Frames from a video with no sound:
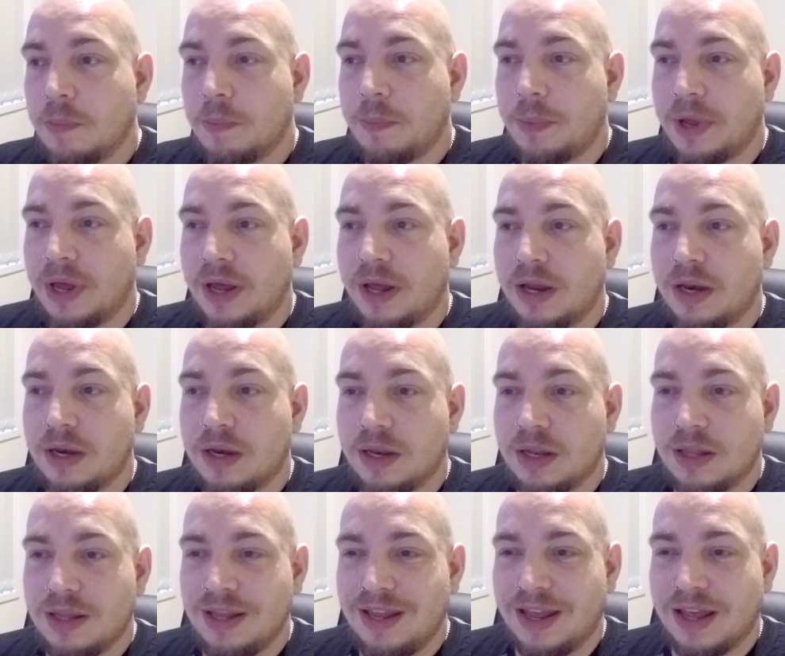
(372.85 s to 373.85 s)
But
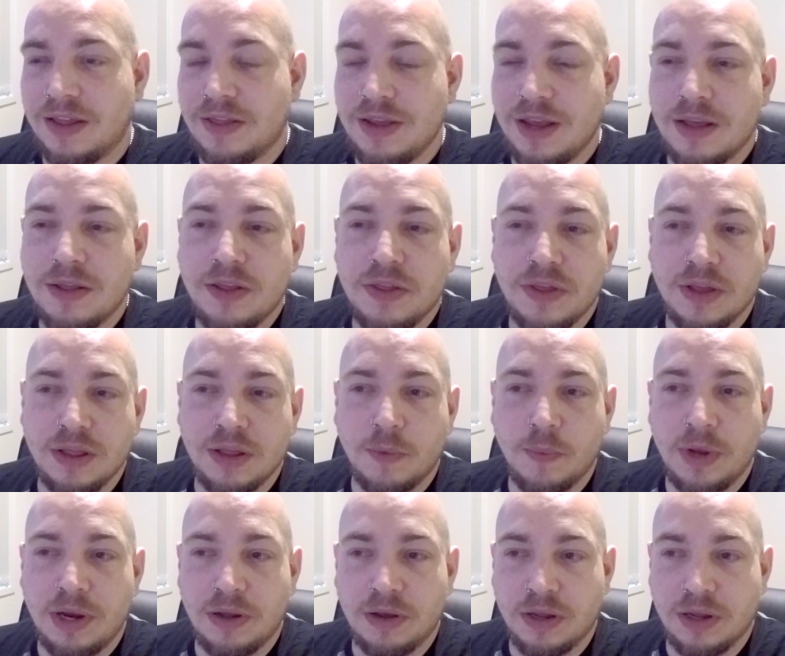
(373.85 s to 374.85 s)
yeah, the other thing that
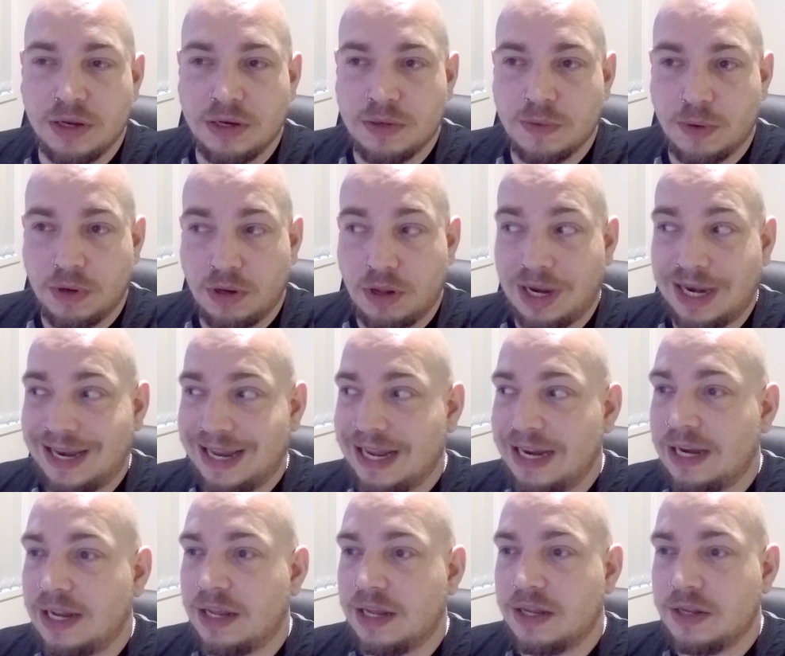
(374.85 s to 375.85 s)
we're looking into a lot
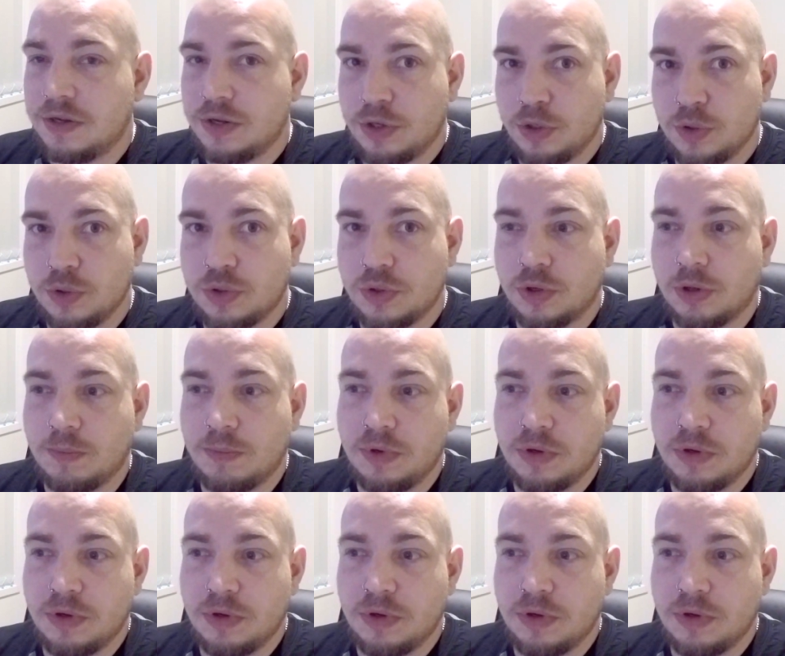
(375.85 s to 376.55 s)
lately is YouTube.